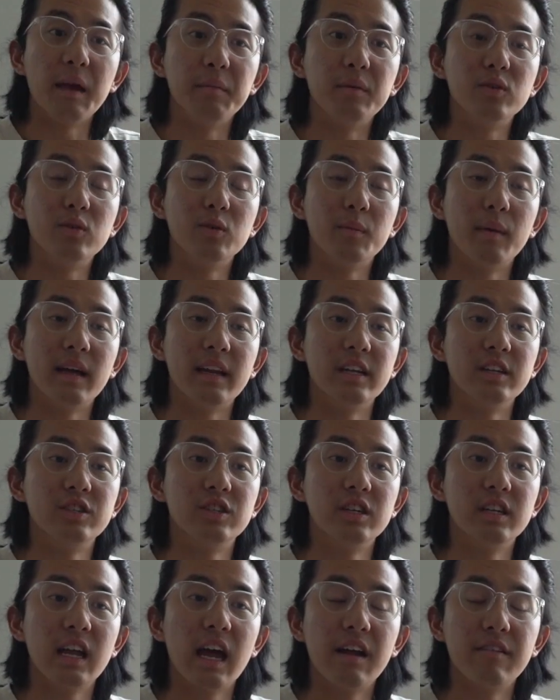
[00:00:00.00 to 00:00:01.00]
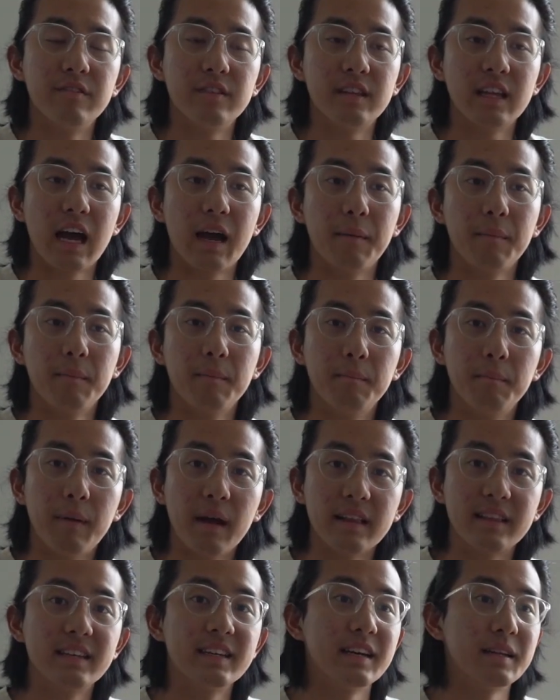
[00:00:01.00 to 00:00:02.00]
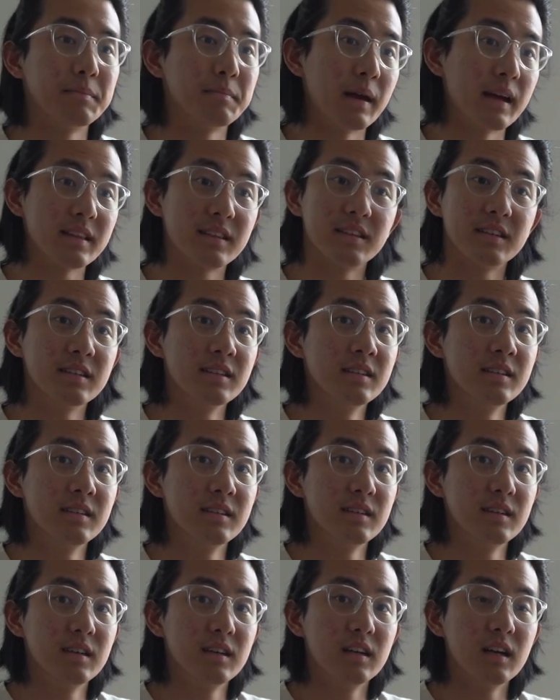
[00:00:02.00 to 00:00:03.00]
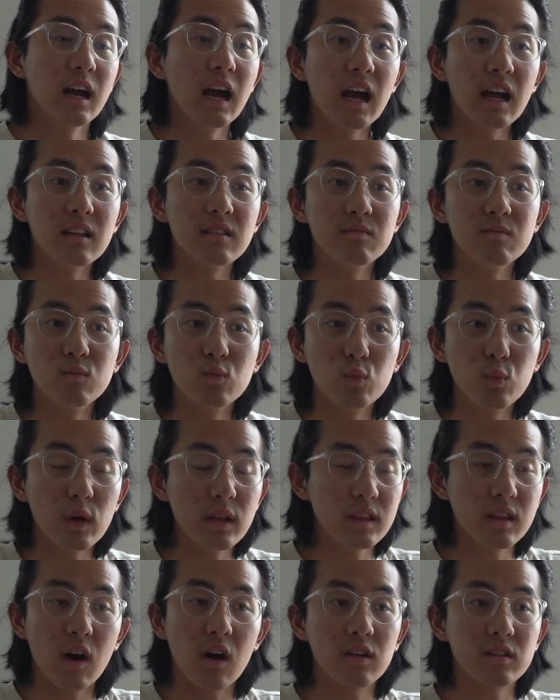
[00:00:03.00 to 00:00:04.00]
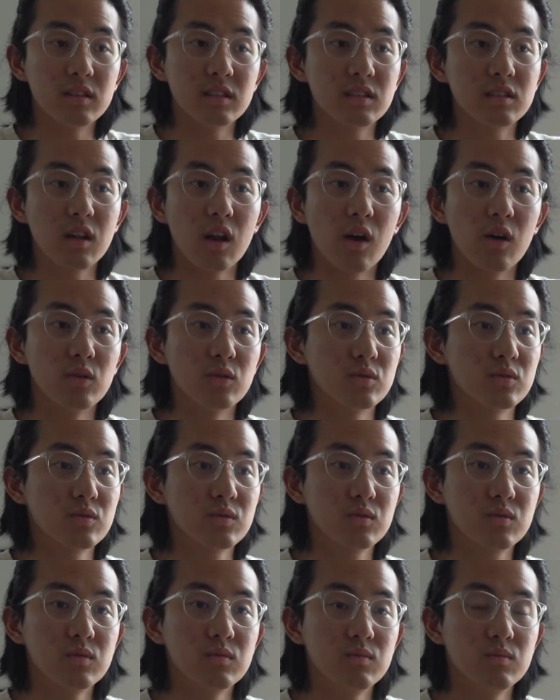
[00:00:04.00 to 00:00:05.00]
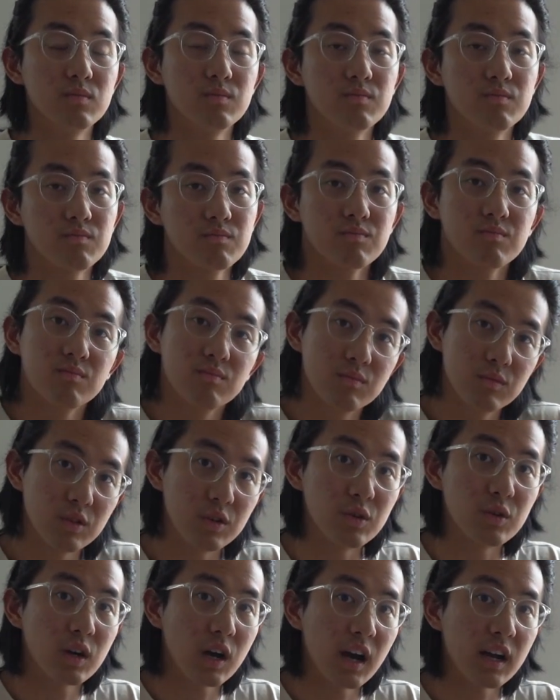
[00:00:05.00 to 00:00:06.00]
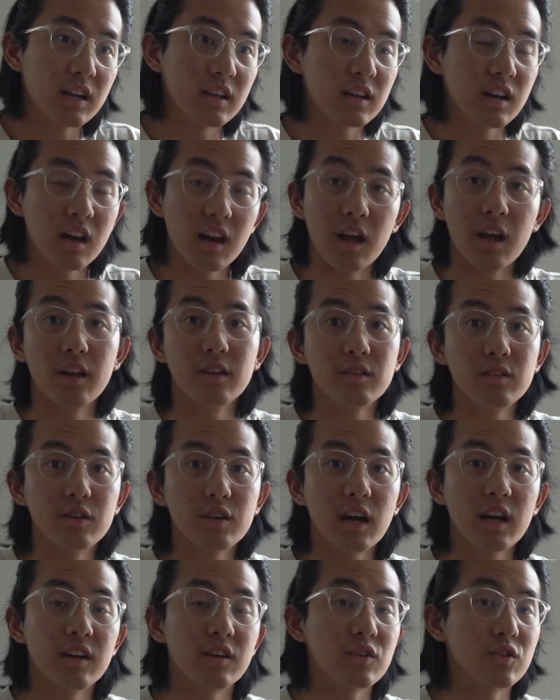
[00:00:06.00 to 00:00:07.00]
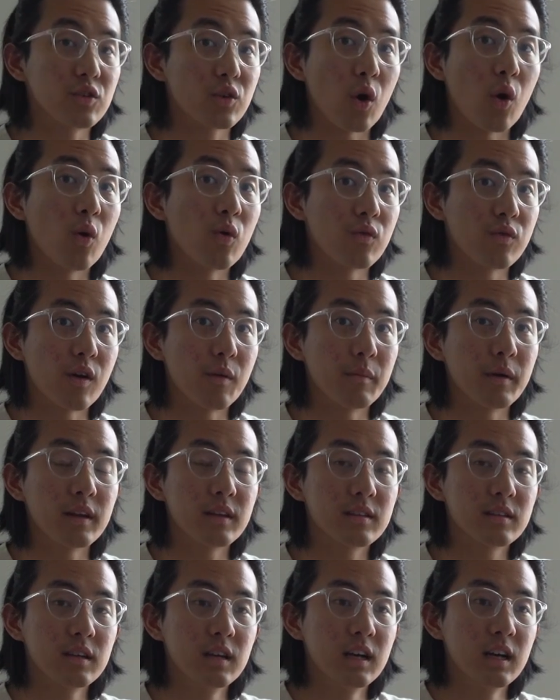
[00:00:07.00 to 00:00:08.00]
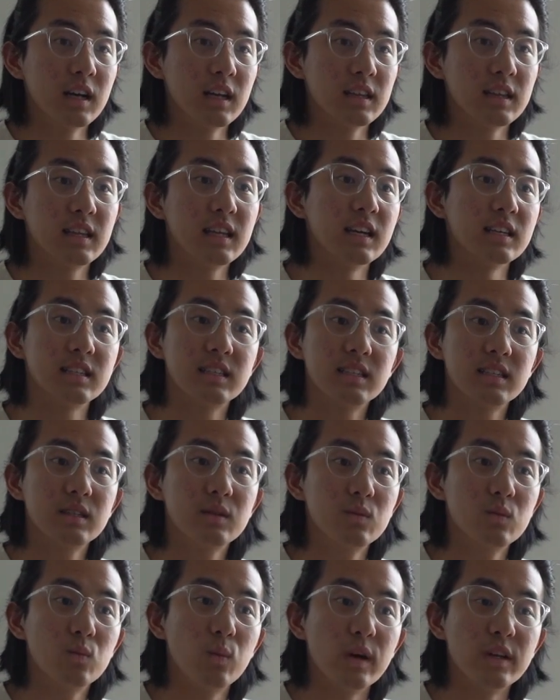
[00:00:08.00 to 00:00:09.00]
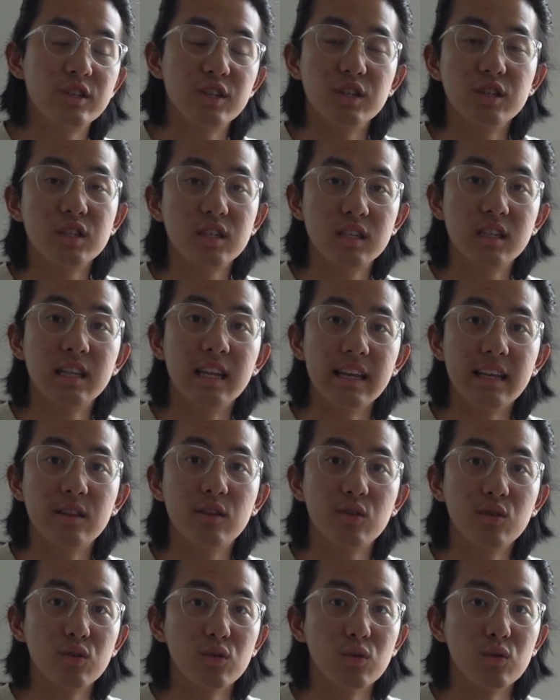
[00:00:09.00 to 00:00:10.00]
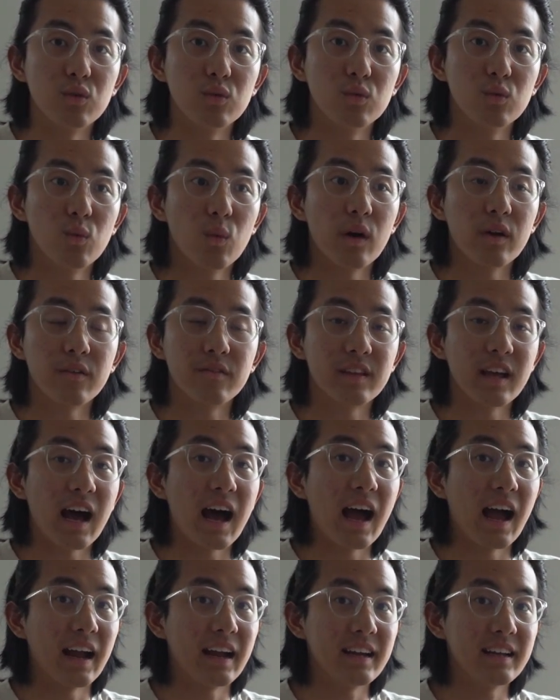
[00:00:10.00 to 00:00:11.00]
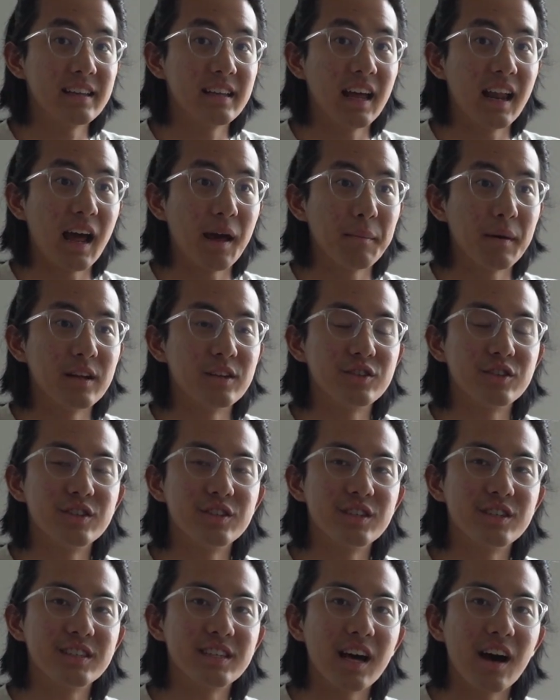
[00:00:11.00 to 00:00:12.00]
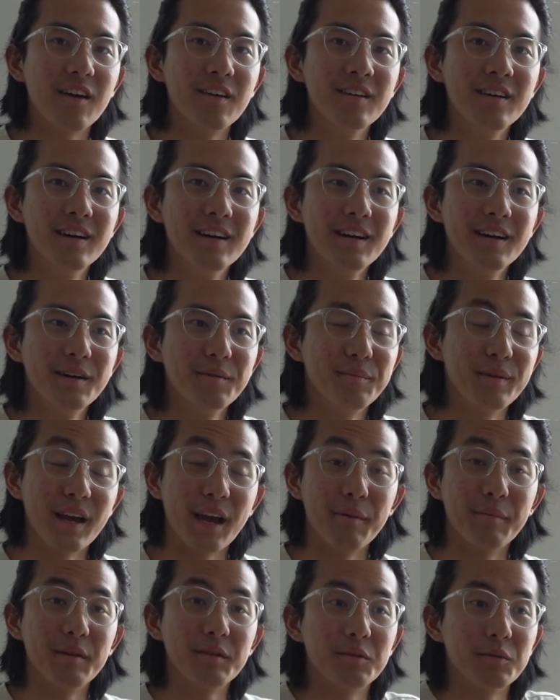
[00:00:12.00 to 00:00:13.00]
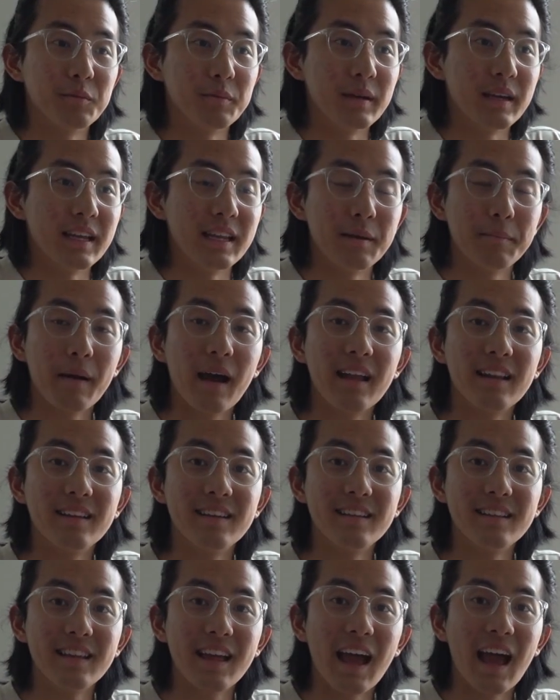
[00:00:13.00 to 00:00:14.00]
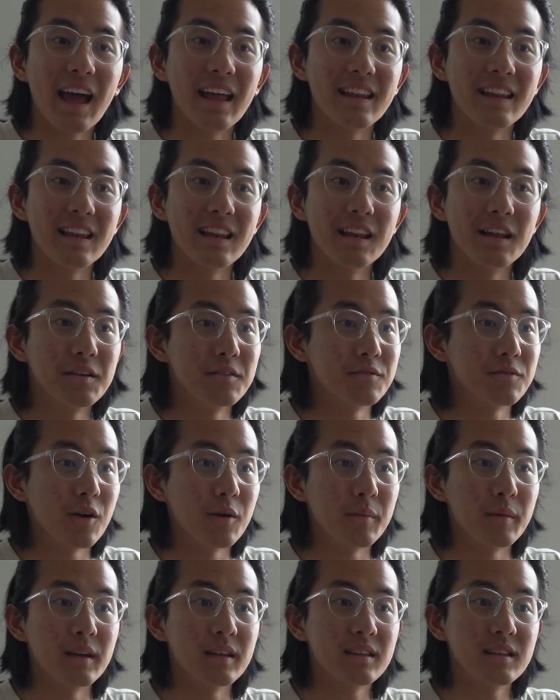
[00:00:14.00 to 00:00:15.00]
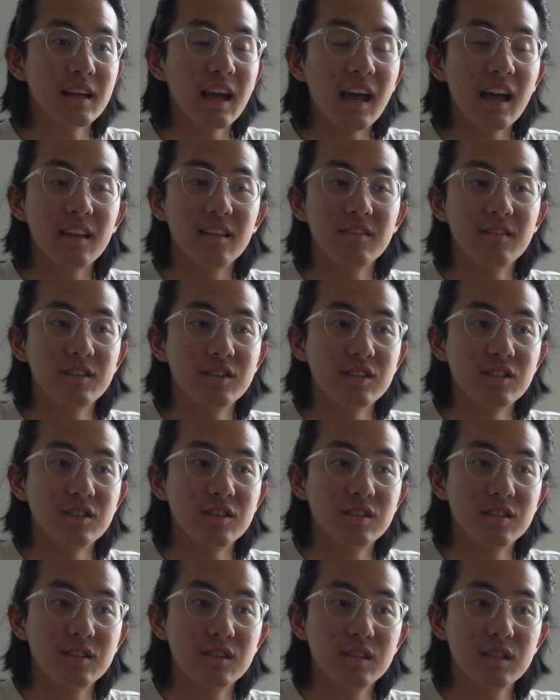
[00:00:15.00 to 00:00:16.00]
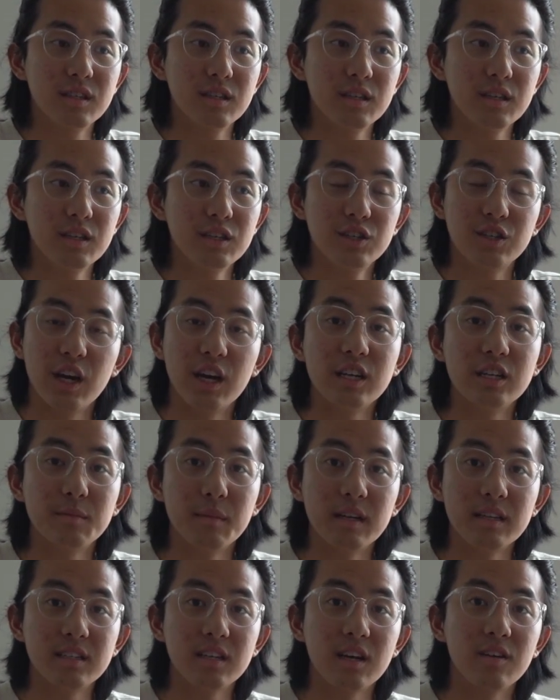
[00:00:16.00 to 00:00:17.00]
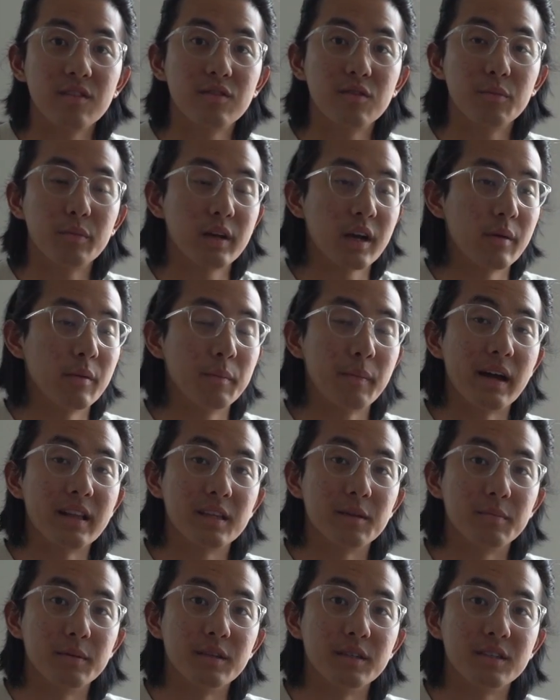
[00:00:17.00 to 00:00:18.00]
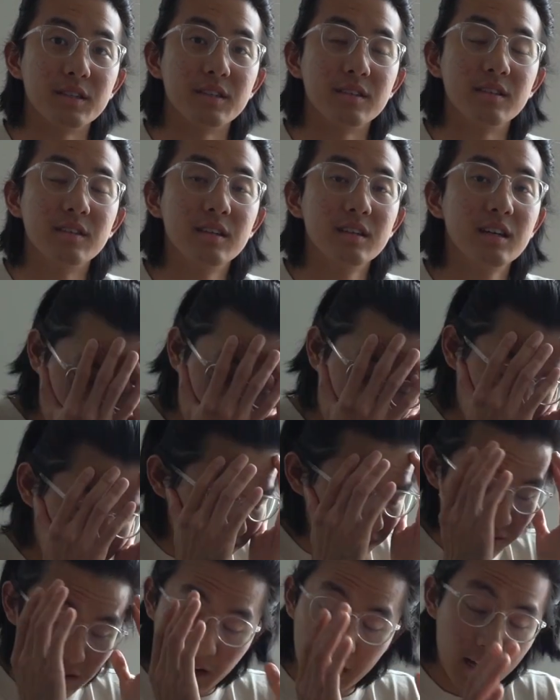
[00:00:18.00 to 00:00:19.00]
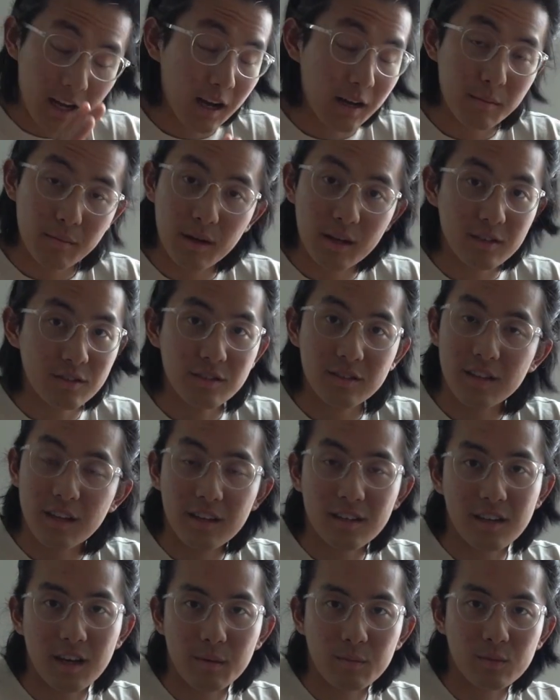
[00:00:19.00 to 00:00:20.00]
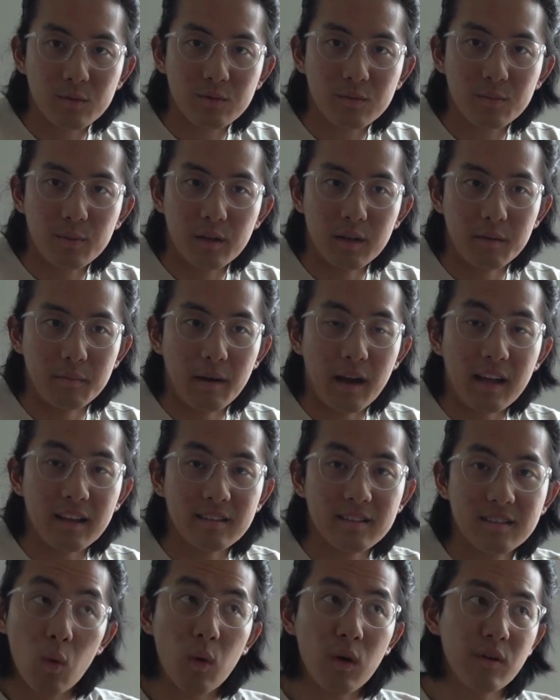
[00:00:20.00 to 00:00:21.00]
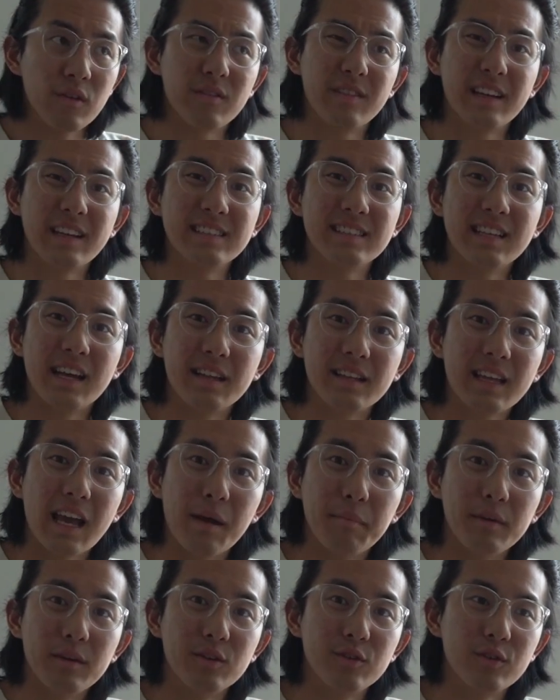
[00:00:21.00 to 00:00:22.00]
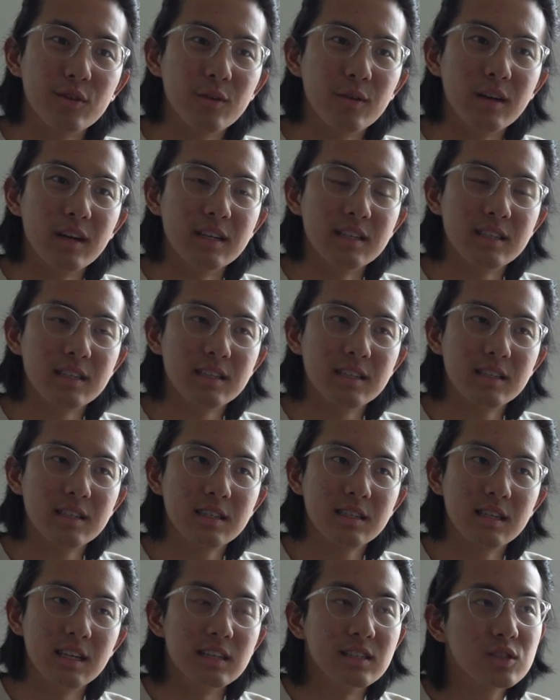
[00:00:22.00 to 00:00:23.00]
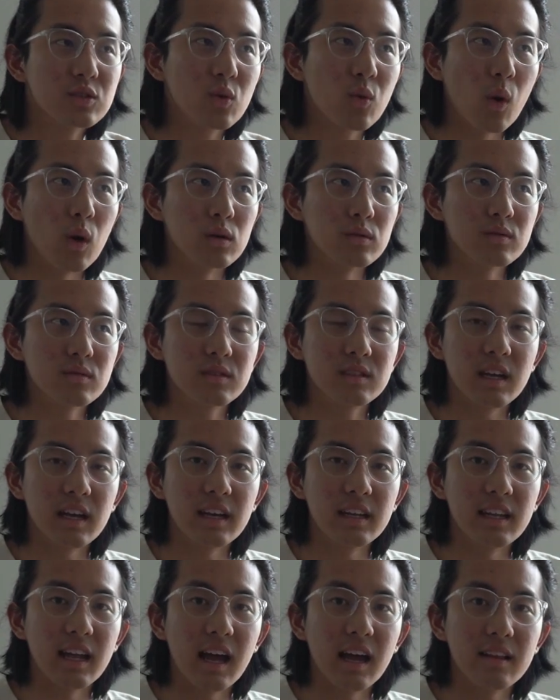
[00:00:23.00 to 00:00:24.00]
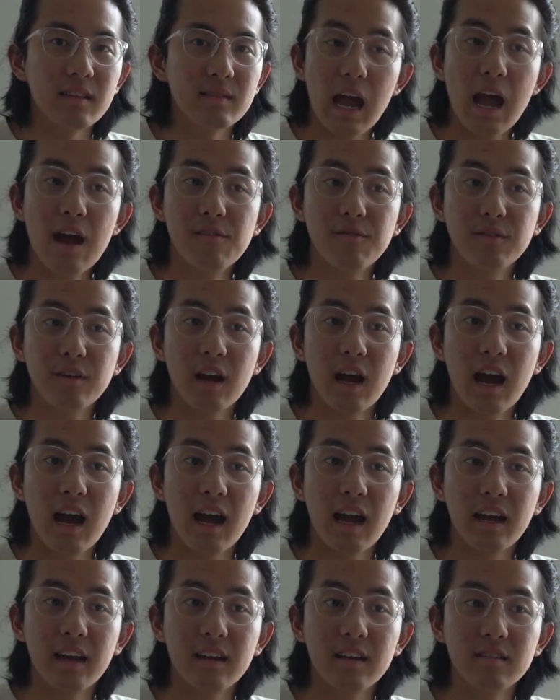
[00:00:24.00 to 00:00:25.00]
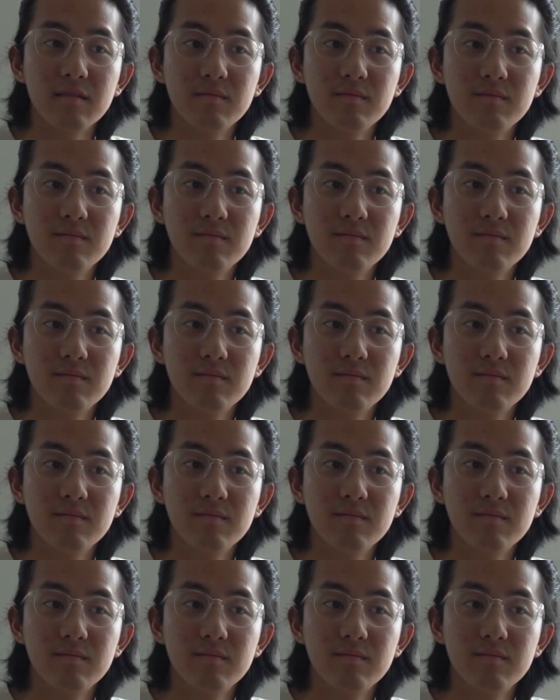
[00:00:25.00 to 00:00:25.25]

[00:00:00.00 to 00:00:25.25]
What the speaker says: able to manage it every time better and better. And with all these lows, you kind of learn, you kind of grow from it. This, which is lead to one of the high that I mentioned just now. Be able to be independent and learn from it and just change myself to become a better person. I can't imagine that time, it's pretty bad. One of the things that get me through is this quote saying that every high,